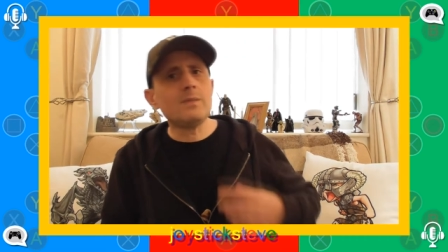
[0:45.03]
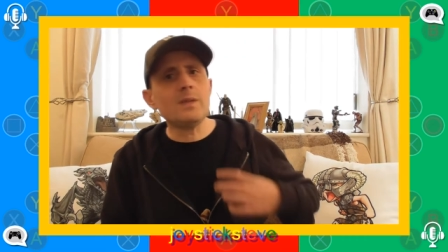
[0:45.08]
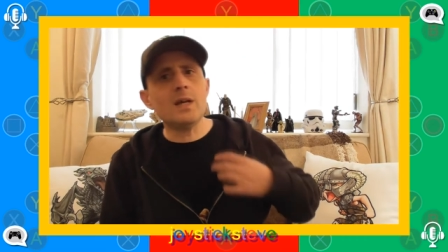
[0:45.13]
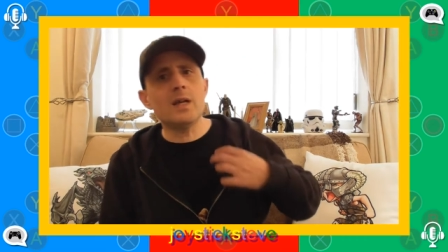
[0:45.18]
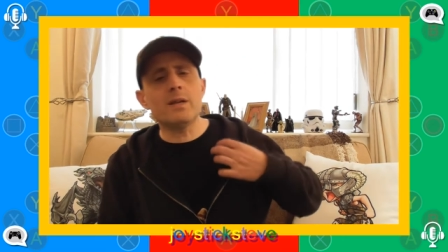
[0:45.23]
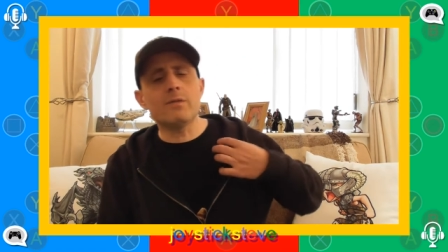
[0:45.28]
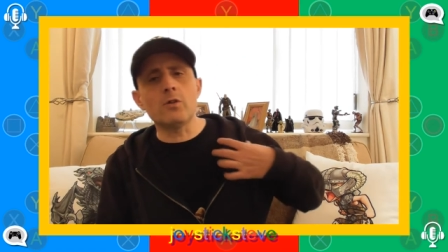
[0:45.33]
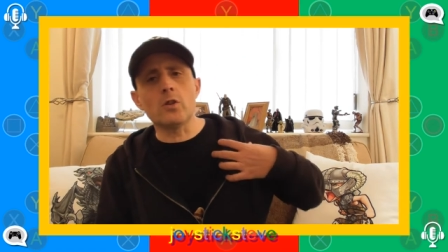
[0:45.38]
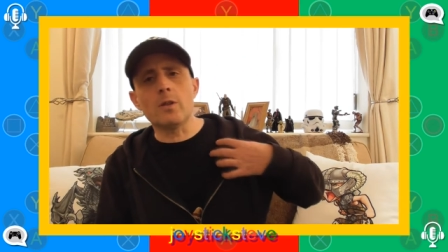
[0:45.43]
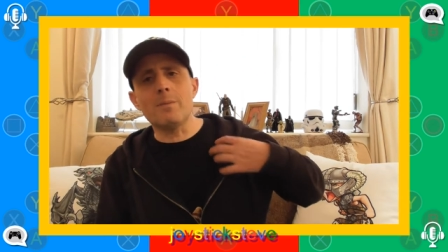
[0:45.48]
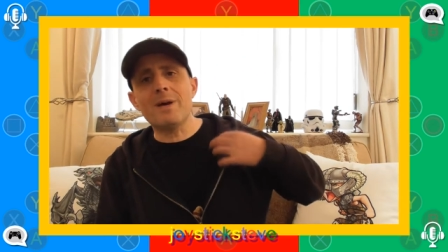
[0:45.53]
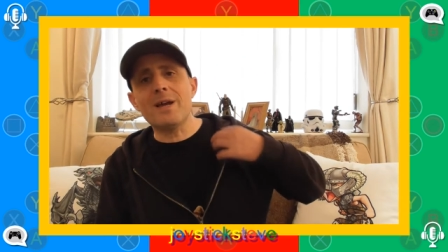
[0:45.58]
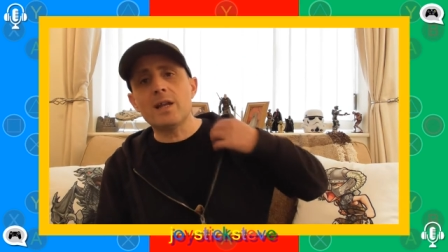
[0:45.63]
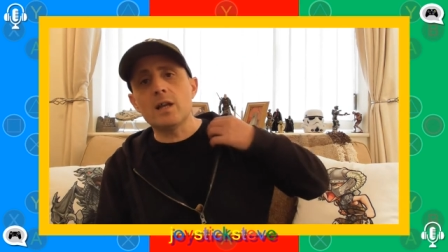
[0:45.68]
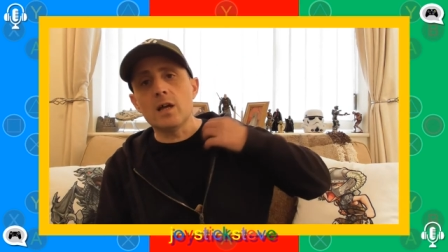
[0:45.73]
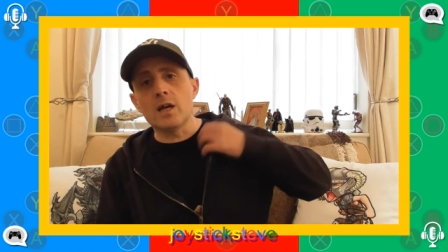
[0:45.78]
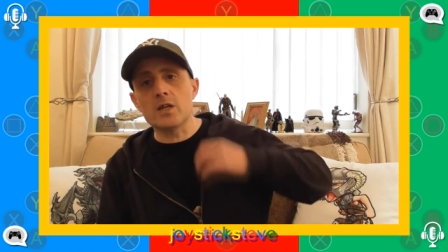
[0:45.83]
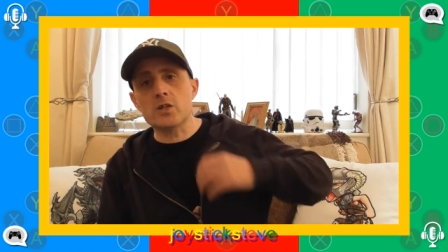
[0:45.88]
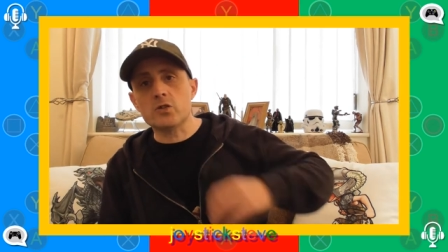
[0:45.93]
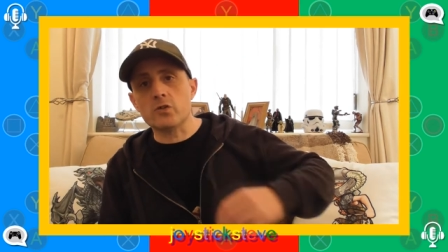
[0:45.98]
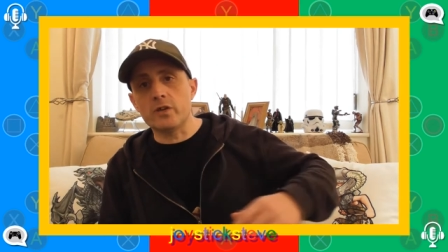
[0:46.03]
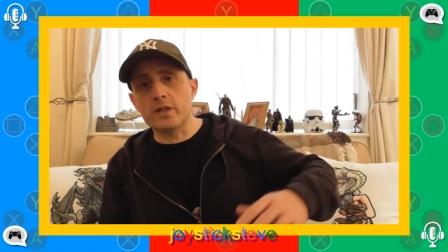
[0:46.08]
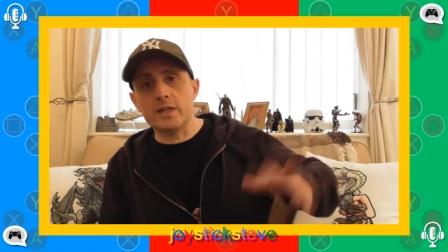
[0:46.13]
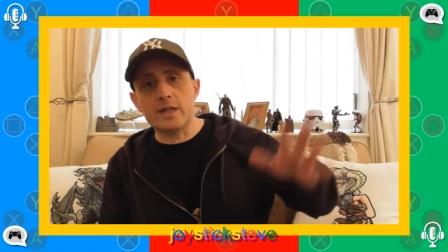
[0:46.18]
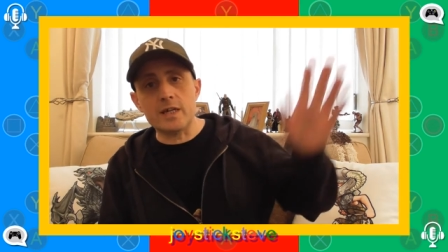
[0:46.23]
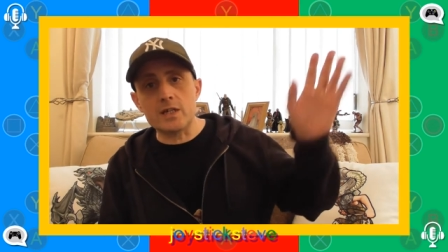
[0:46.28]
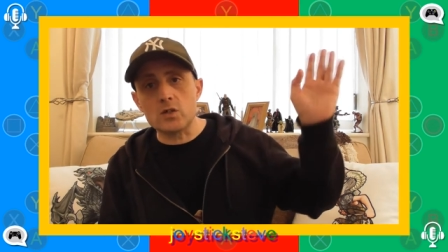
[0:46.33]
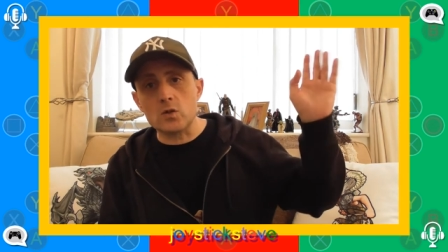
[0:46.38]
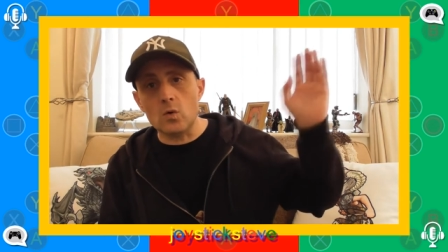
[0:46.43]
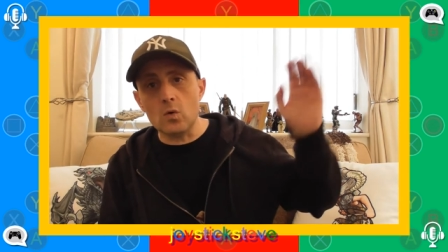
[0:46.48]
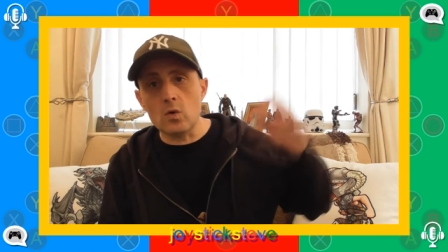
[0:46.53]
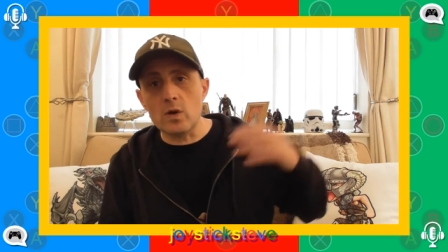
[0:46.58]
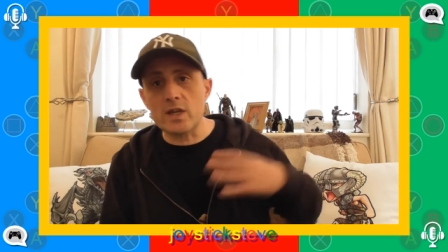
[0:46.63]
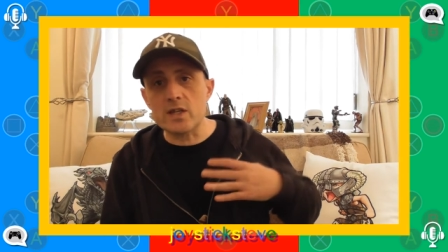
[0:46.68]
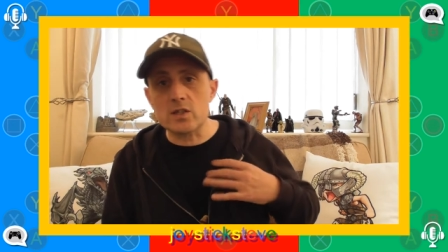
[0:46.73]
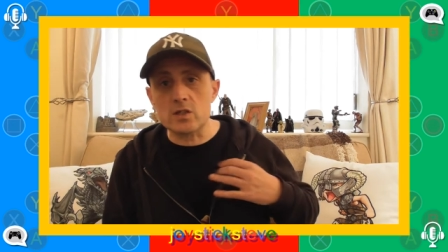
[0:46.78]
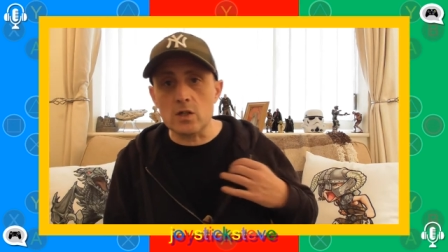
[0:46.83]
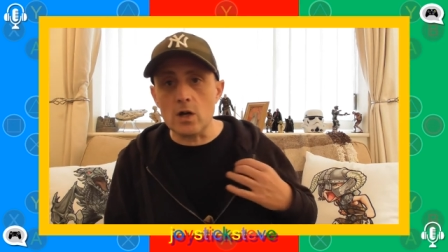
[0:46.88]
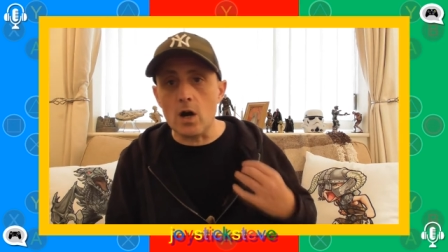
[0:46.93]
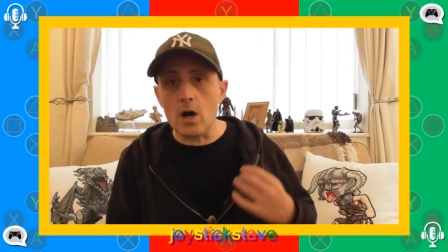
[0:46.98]
and I've got the main lights on in case it all gets
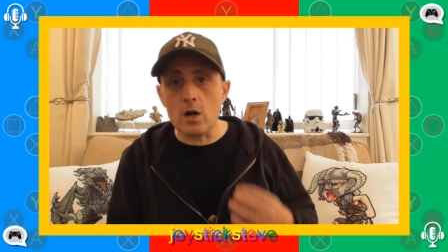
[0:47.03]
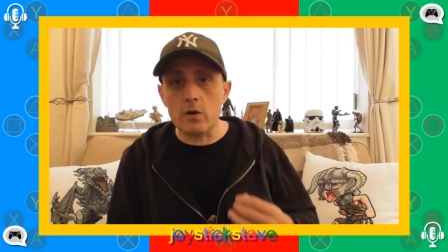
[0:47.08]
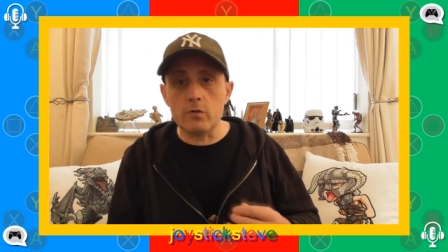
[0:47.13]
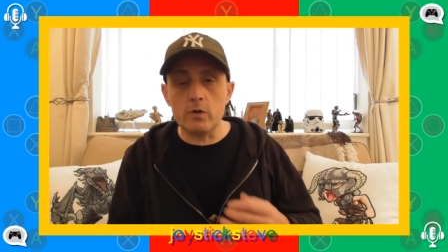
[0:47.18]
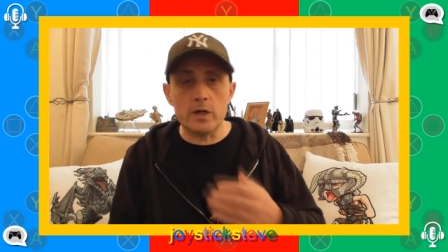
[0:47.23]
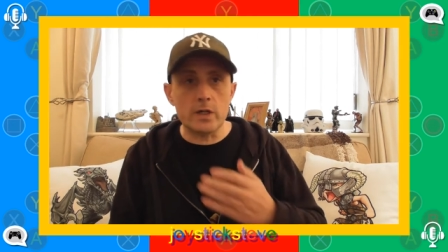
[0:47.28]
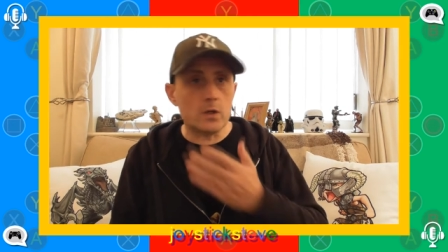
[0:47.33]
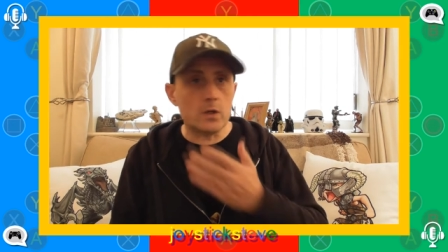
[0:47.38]
dark really